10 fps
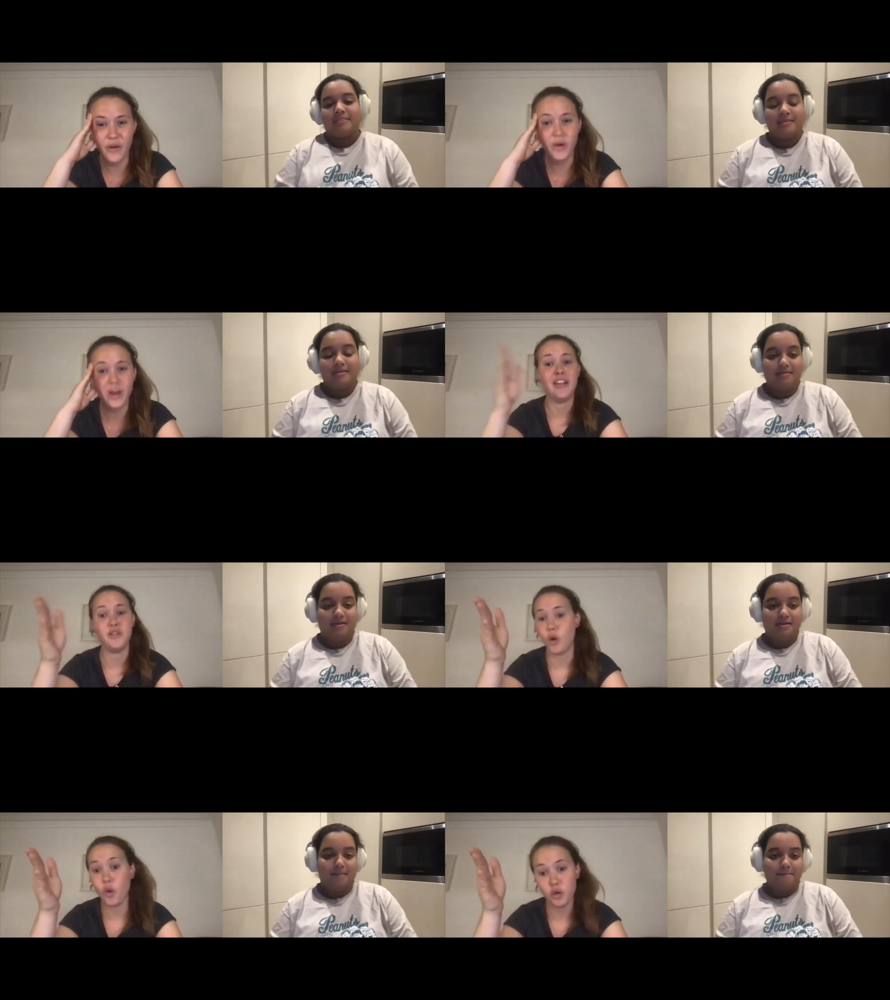Speaker 1: and
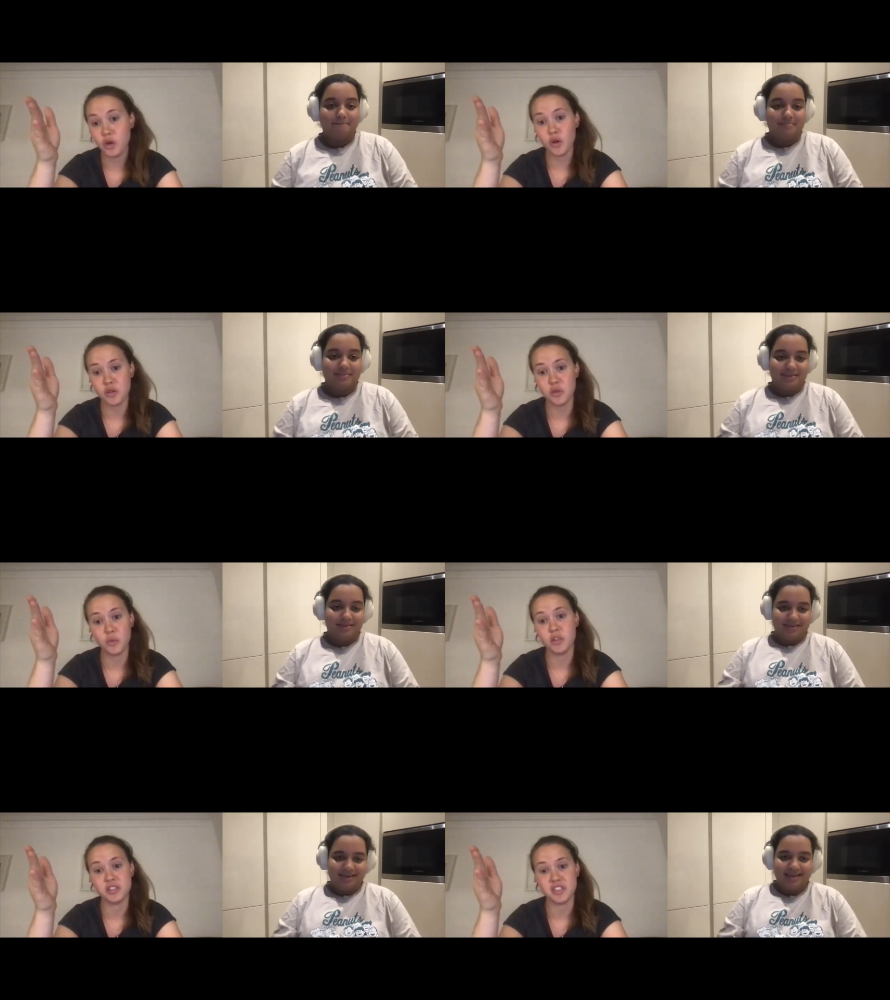all dogs who
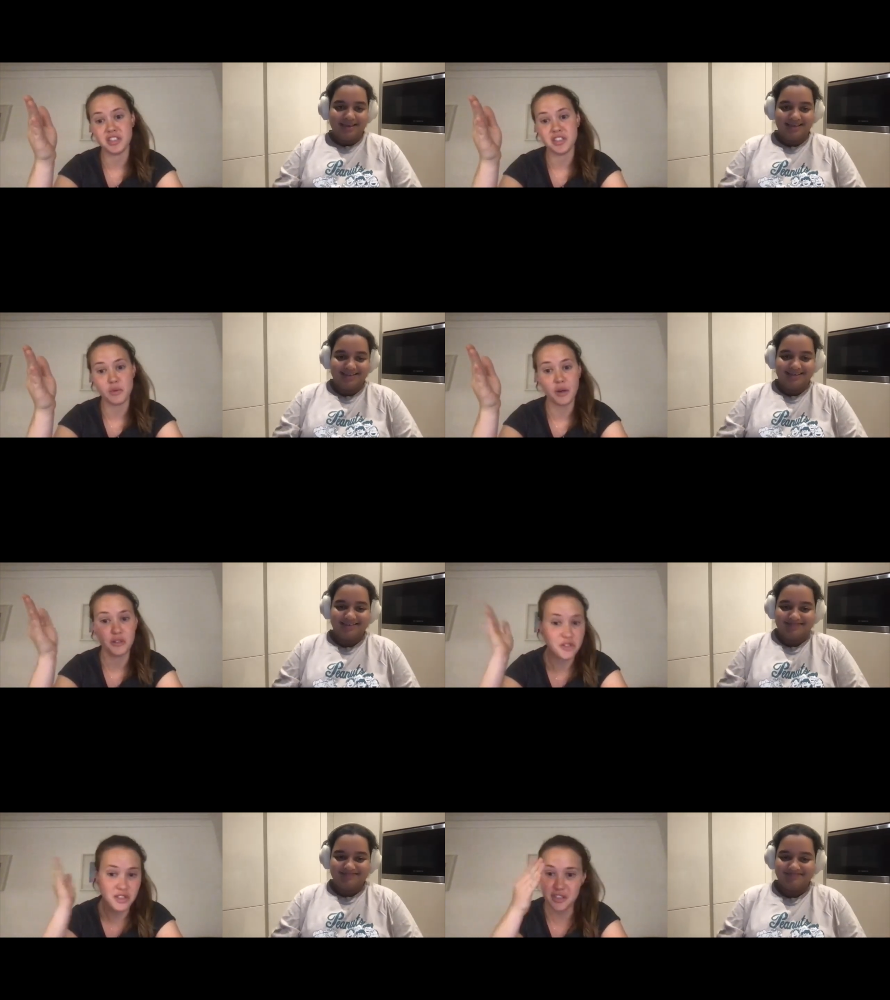watch this as well.
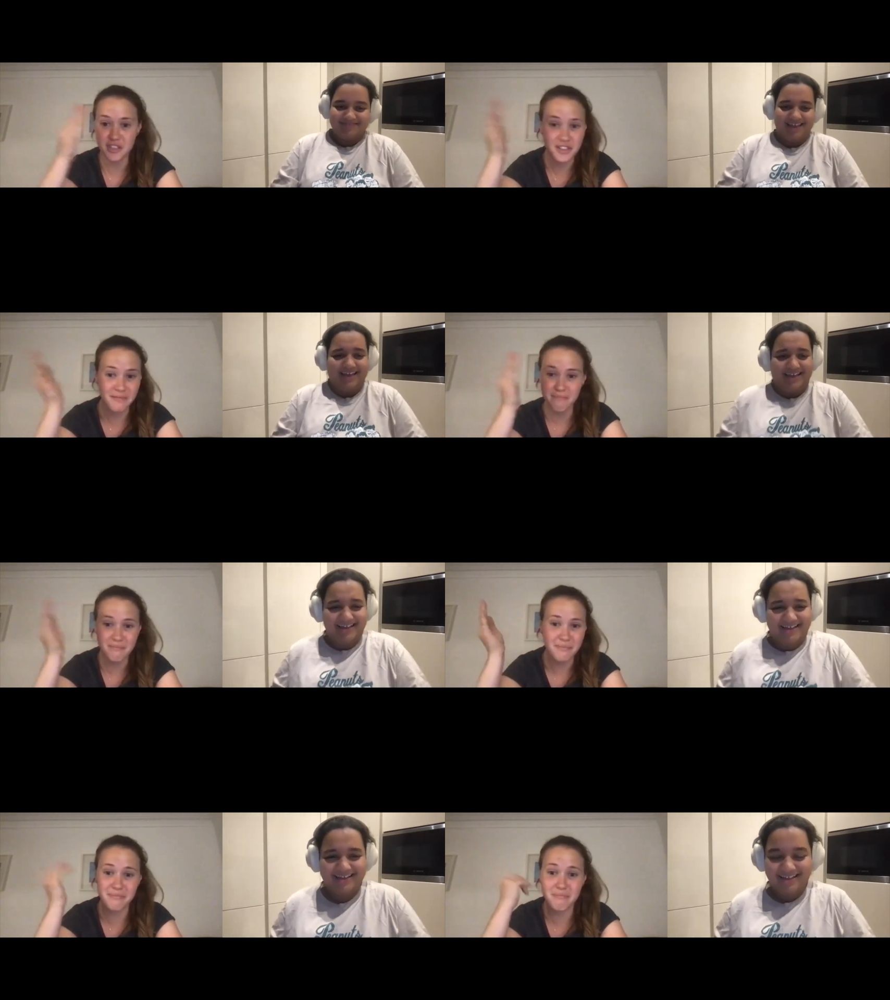Just
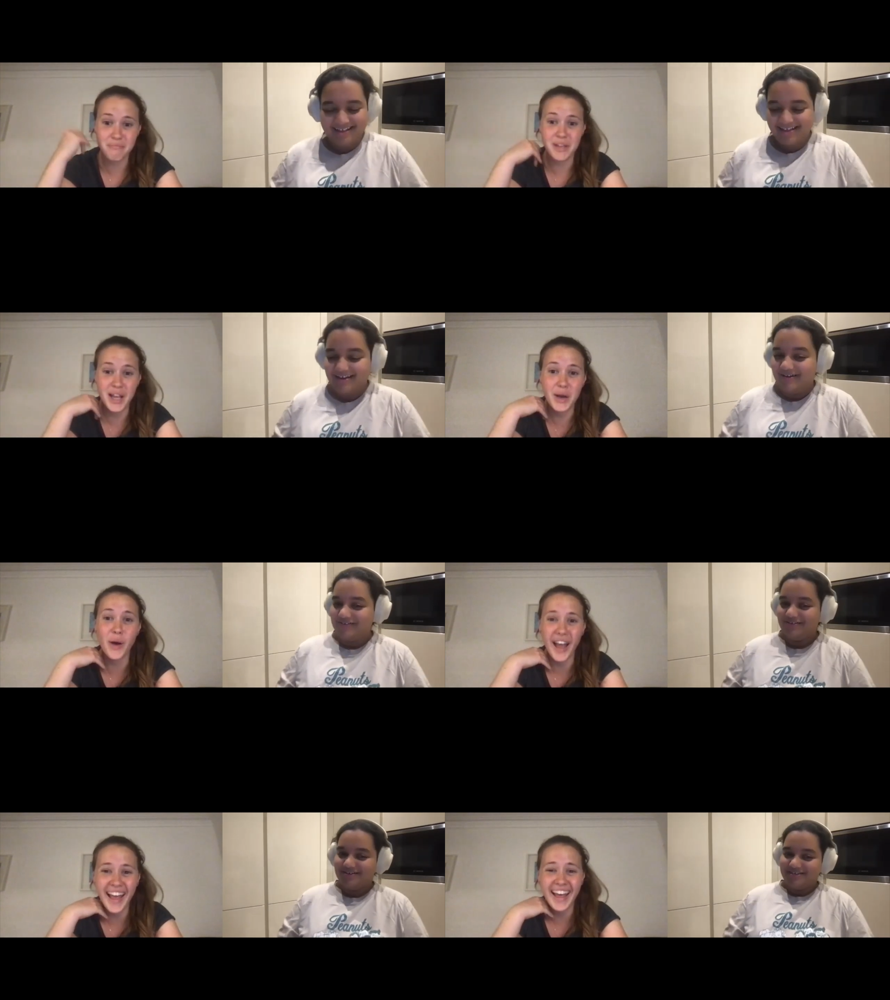
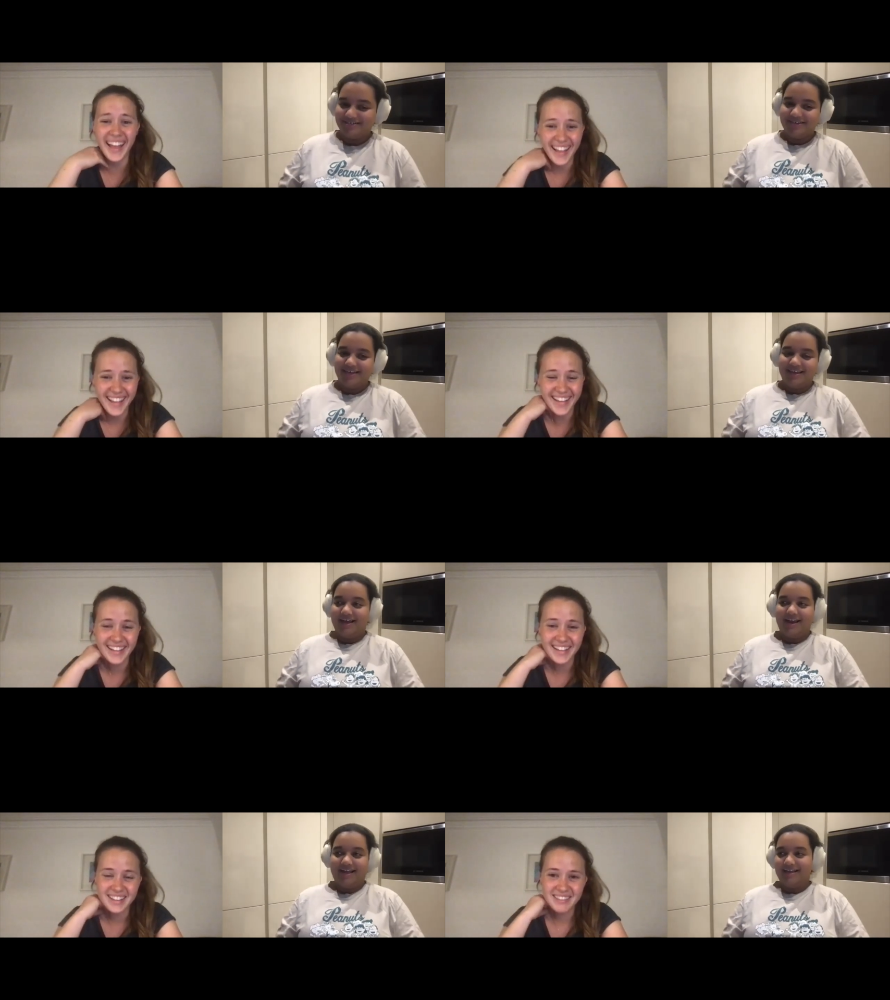
Speaker 2: beware. Oh
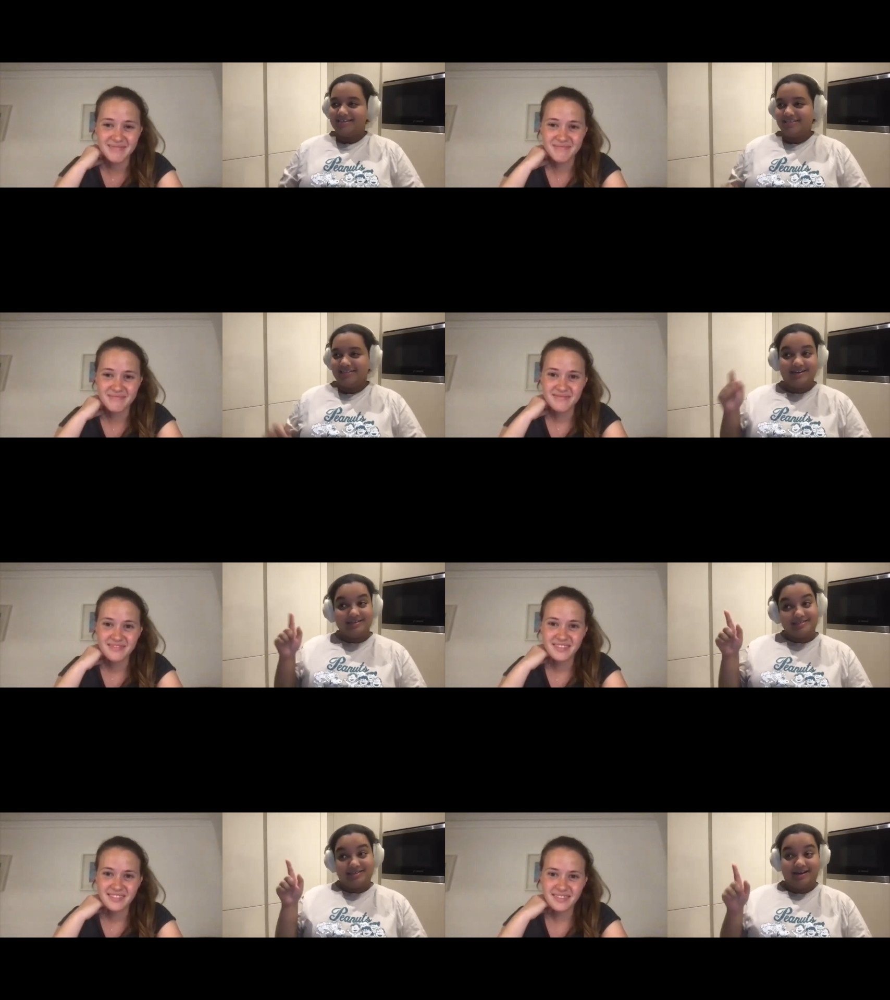they're like, "It's the
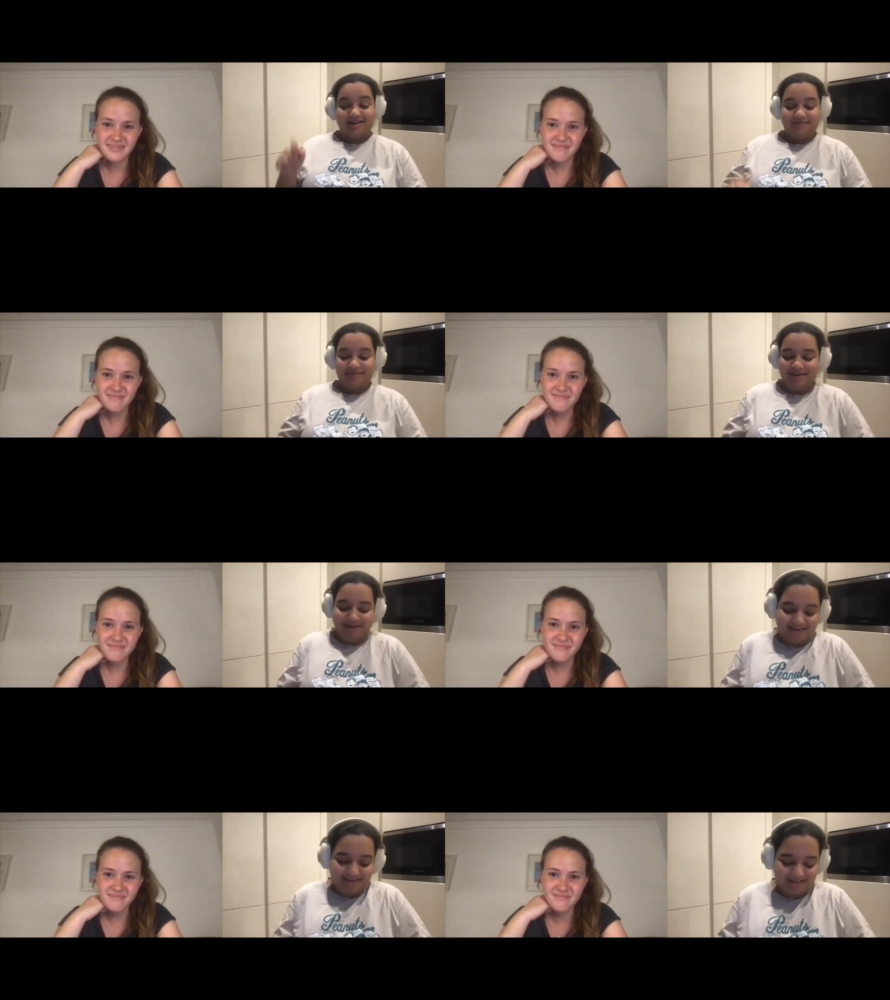last time."
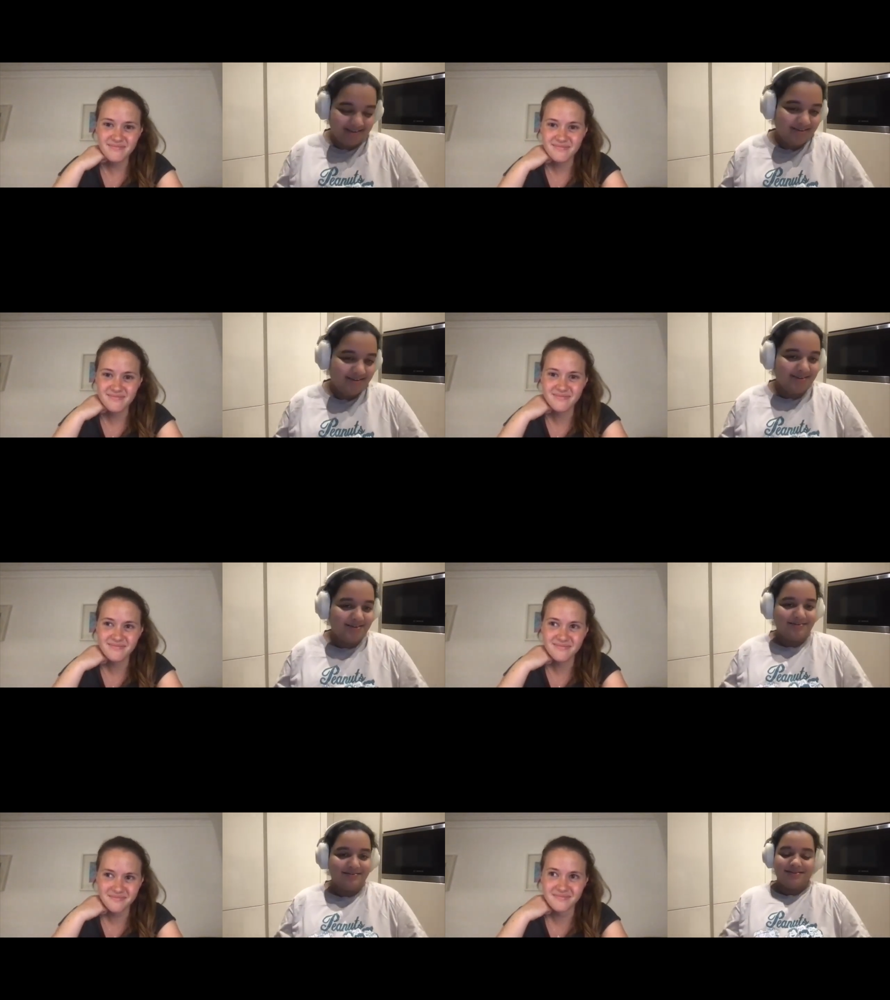
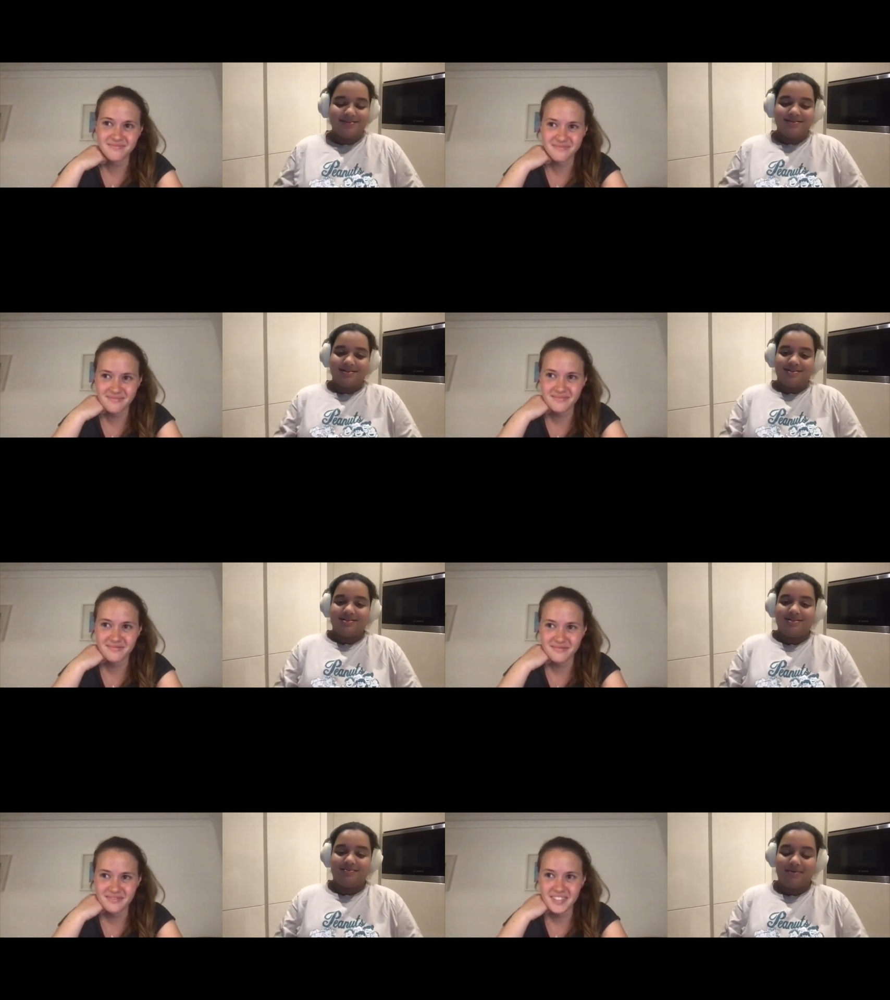hmm
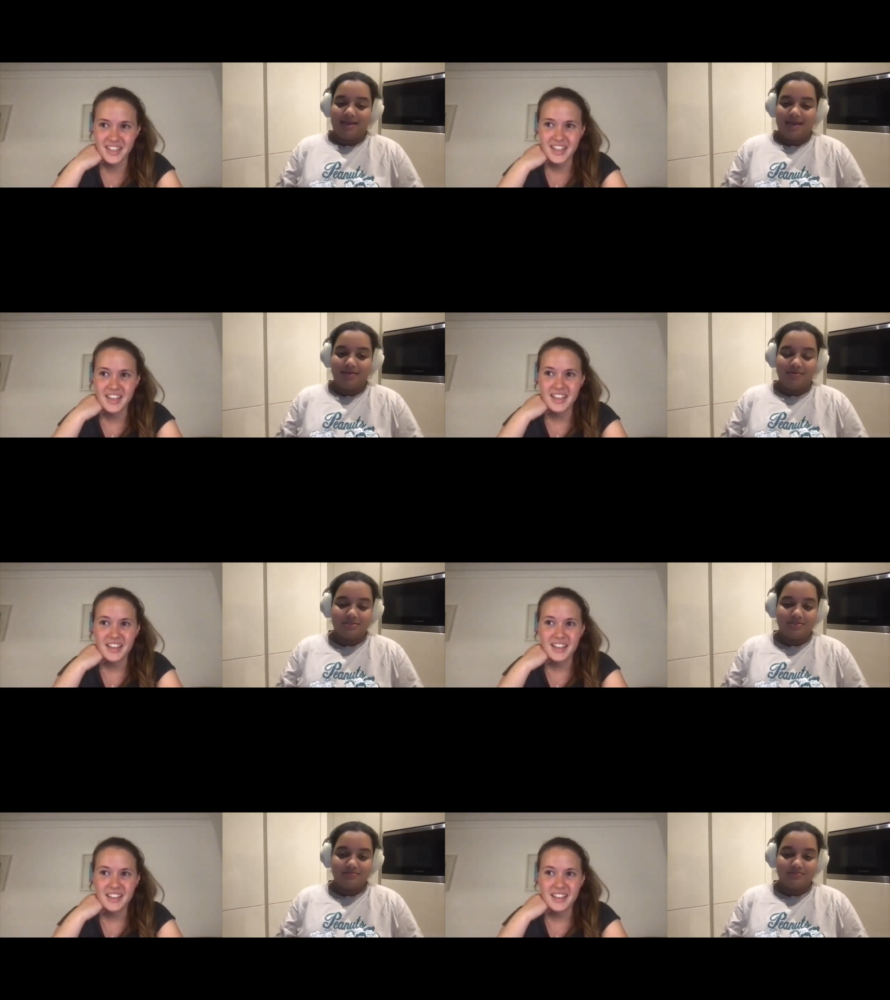but yeah, it was